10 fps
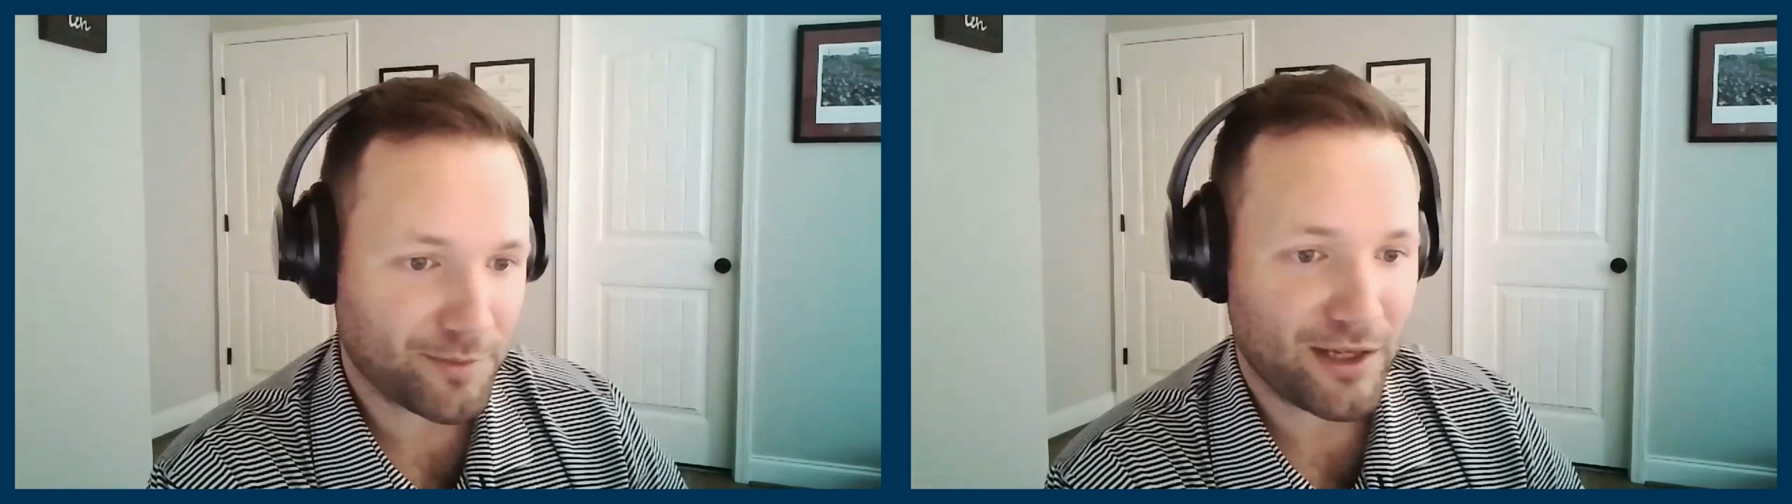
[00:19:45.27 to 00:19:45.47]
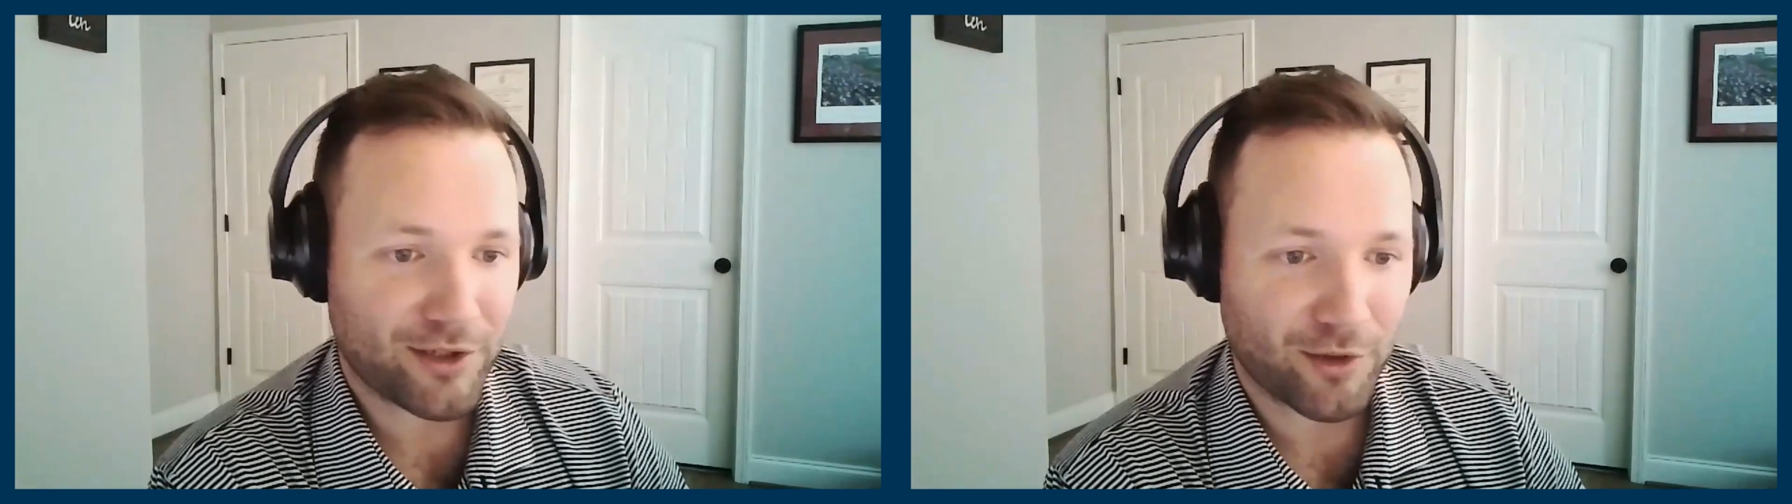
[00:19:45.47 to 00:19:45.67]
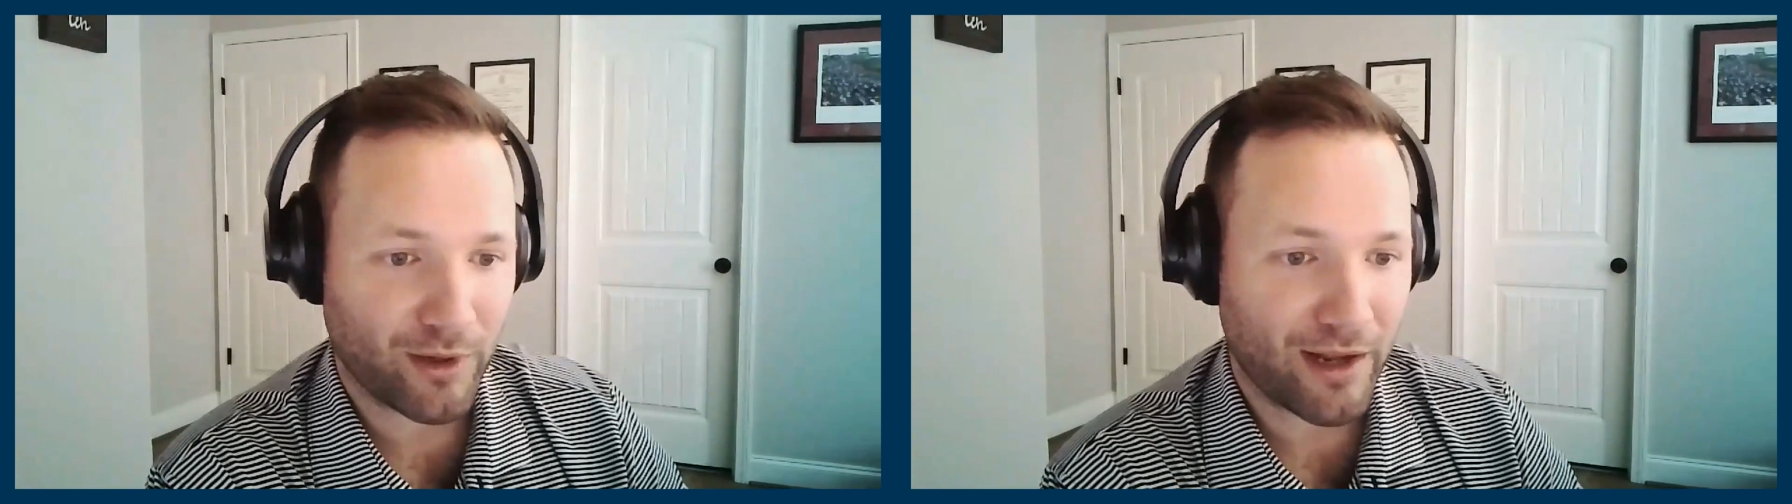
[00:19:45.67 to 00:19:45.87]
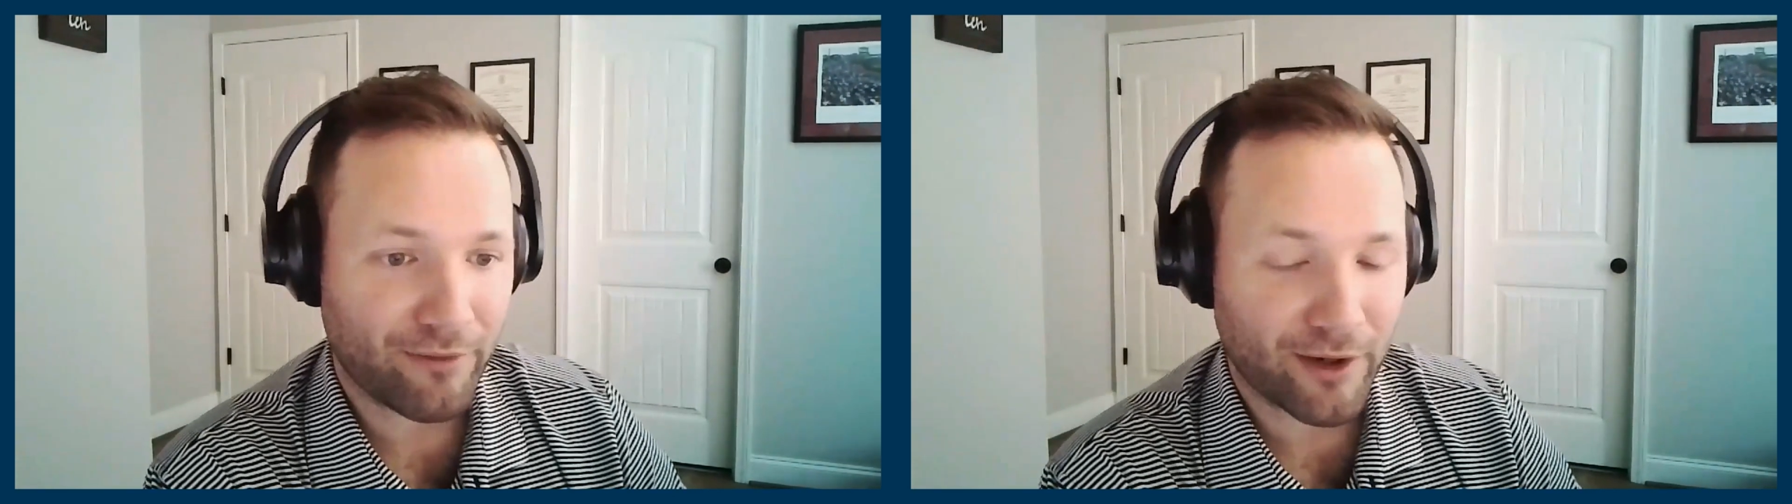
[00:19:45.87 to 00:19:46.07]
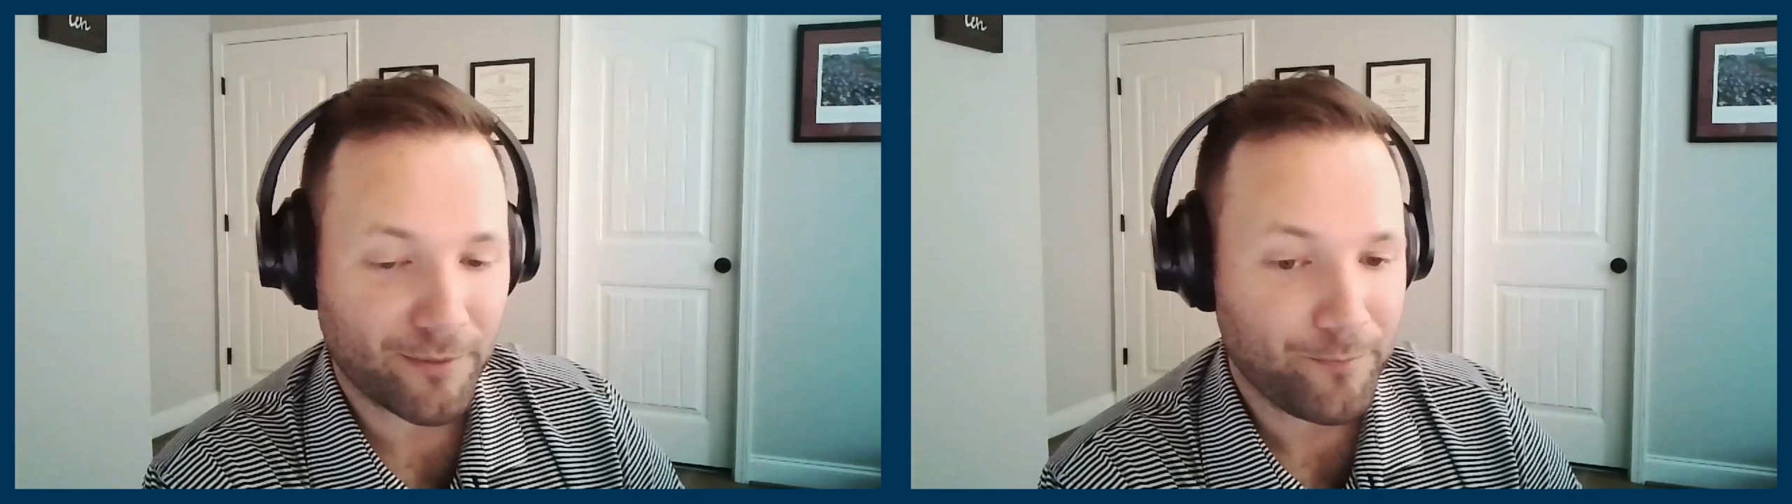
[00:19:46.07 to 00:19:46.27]
pitch or
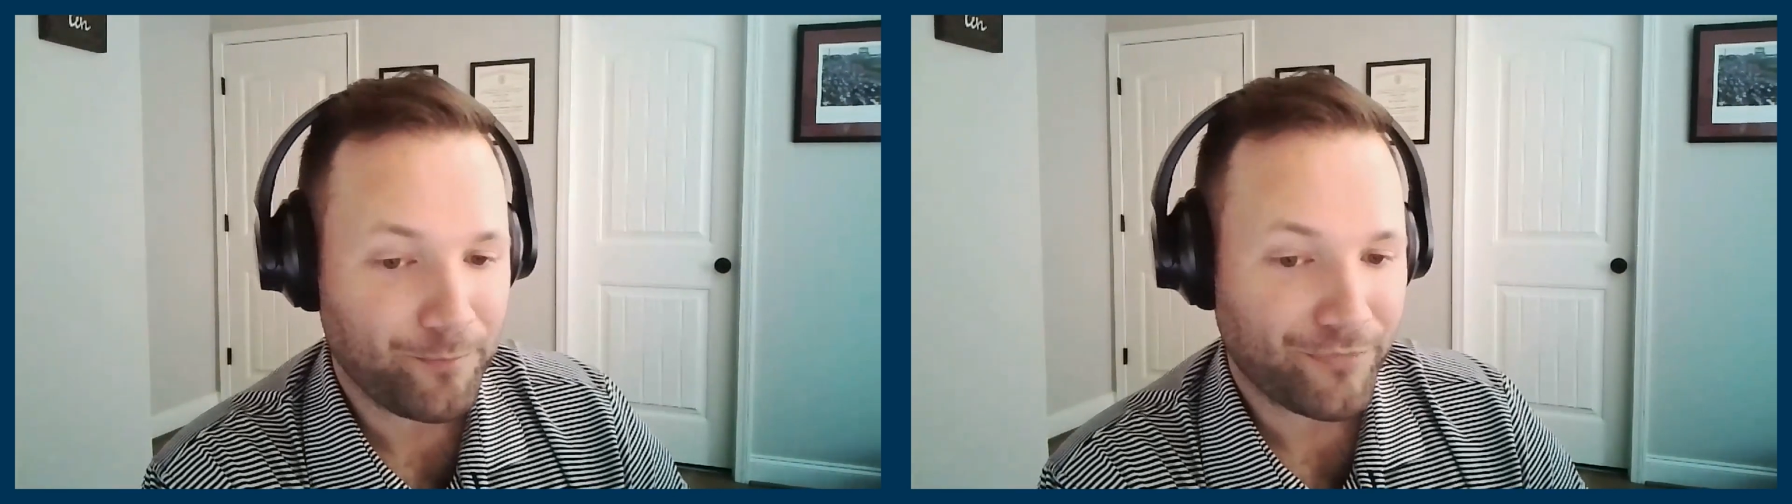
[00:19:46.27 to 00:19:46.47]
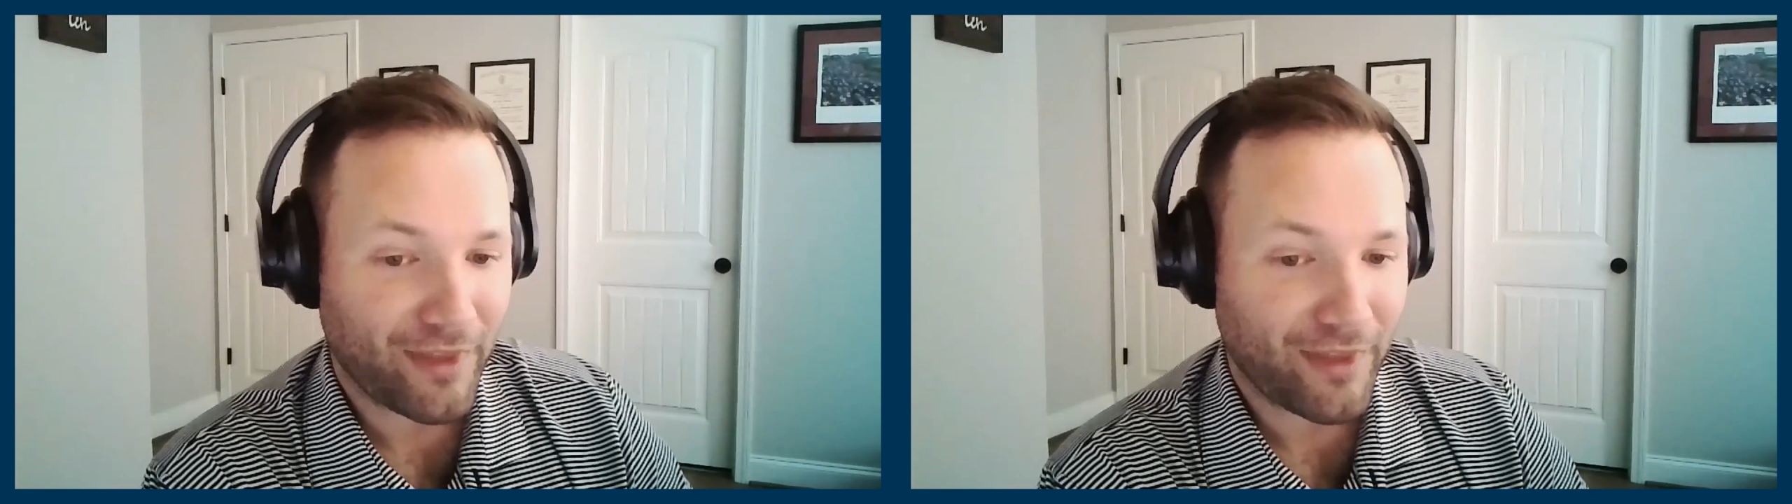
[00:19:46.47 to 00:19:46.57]
whatever,